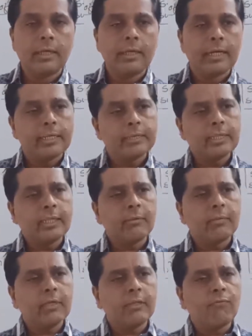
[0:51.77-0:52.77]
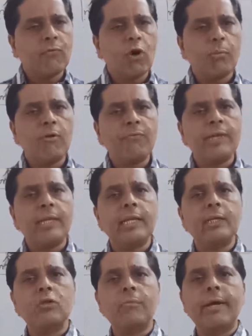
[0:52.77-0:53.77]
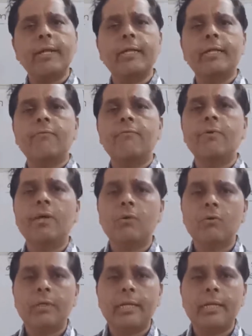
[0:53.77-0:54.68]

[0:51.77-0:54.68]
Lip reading: It is nothing but the form of electromagnetic wave,